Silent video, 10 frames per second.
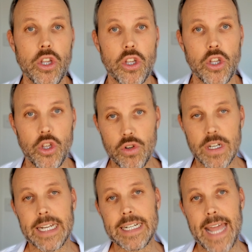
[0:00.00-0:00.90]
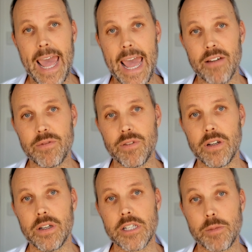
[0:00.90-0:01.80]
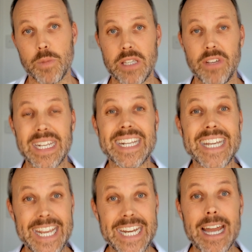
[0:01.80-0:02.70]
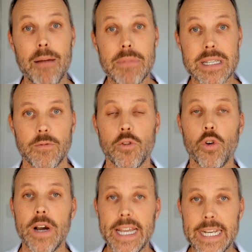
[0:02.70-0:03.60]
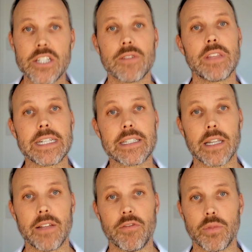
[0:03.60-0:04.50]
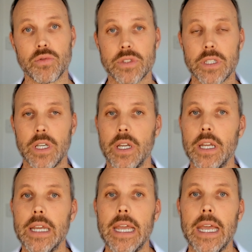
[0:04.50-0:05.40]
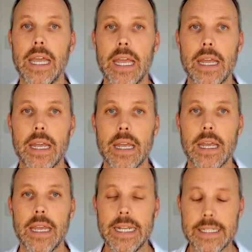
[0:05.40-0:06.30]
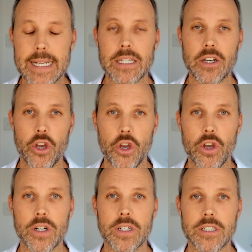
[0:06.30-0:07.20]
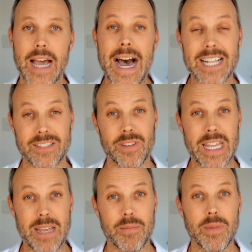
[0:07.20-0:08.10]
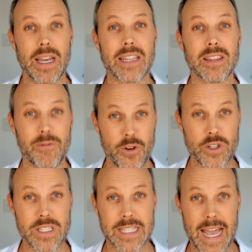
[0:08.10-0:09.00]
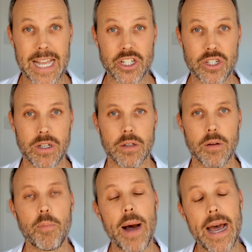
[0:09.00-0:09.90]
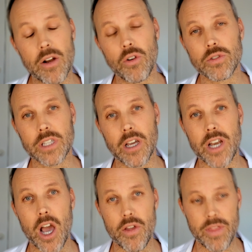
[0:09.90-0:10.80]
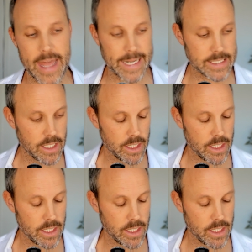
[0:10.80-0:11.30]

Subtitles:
you need to have specific key numbers for each of these deliverables. It doesn't hurt to ask for them at the first stage, but also know that